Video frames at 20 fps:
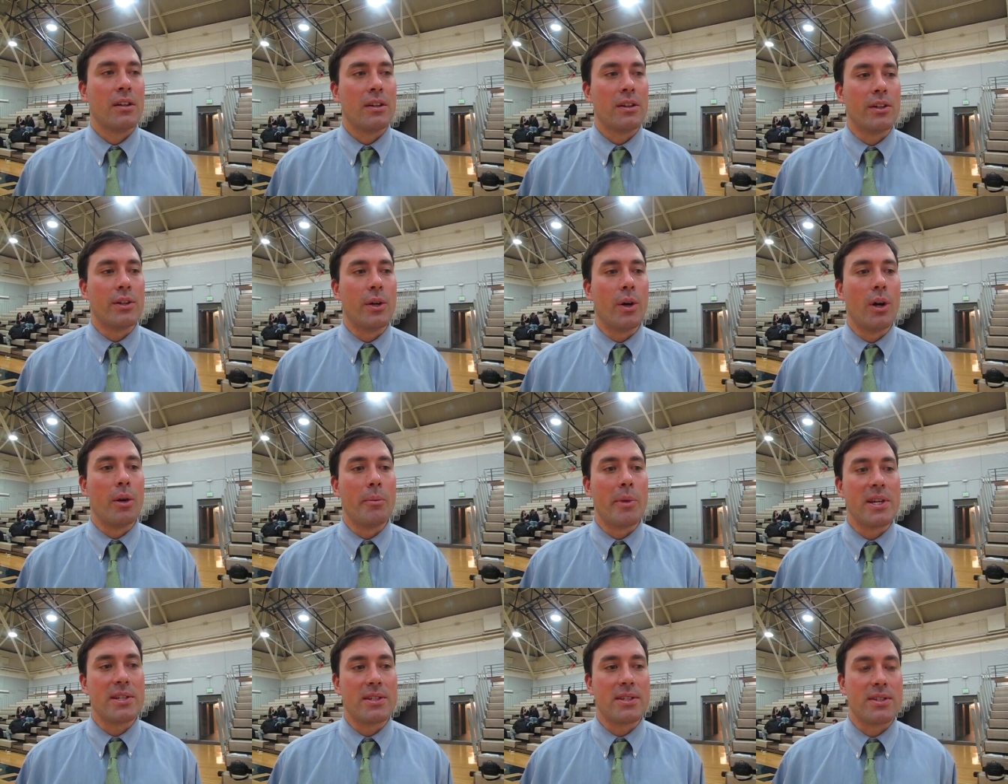you know,
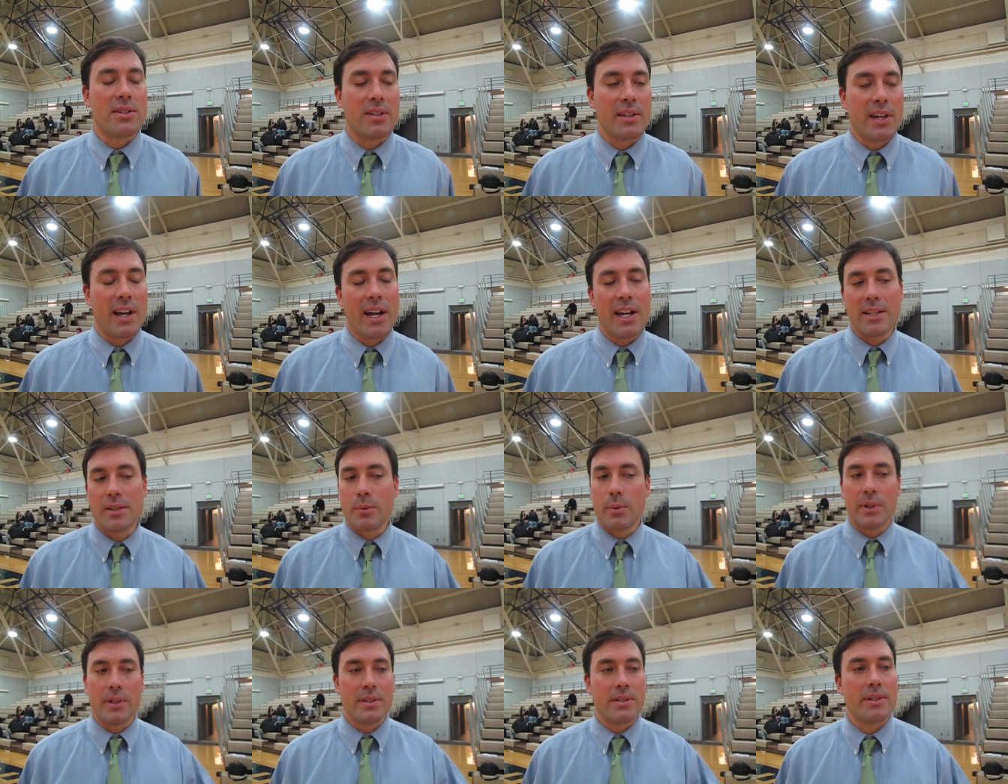our message to the
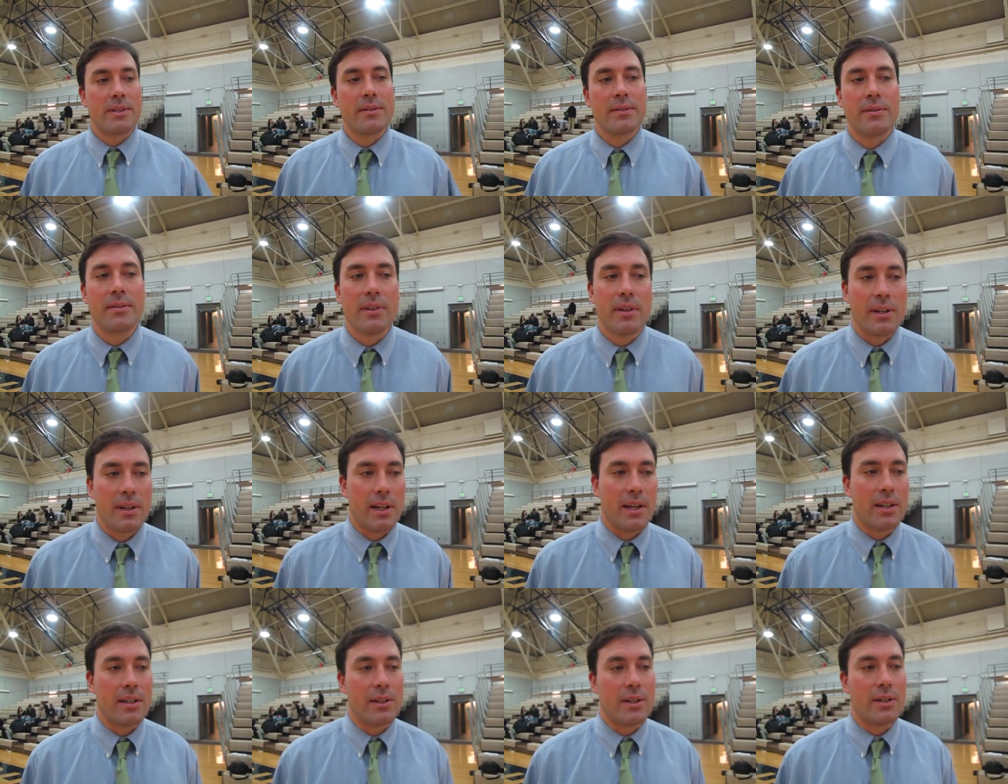guys was,
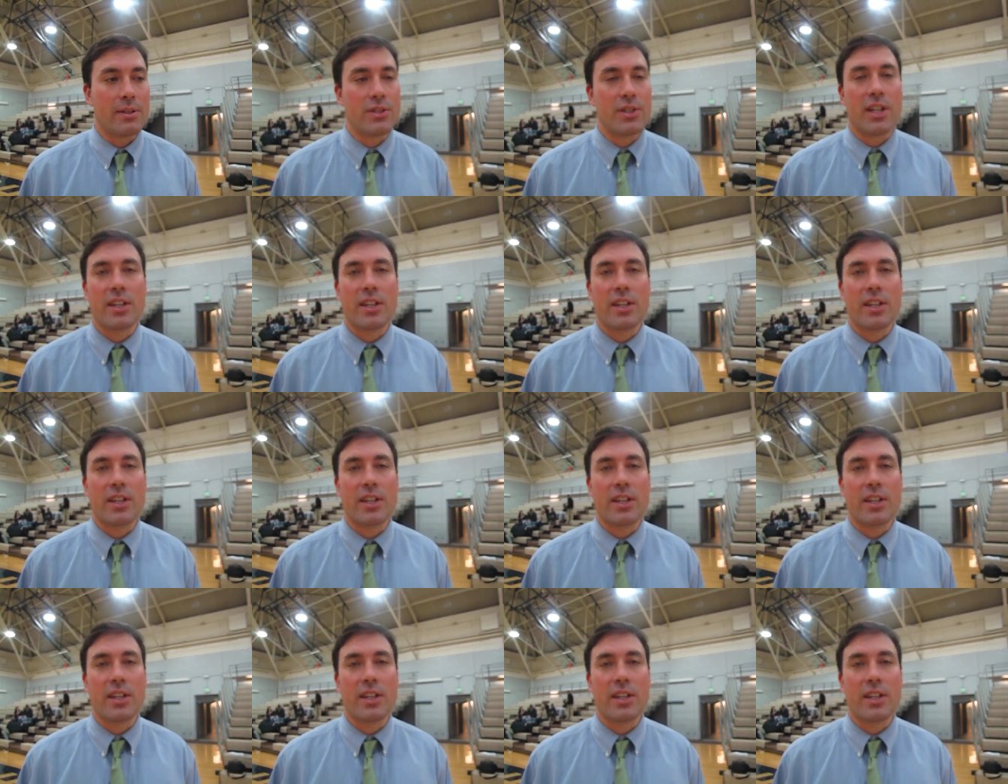you know,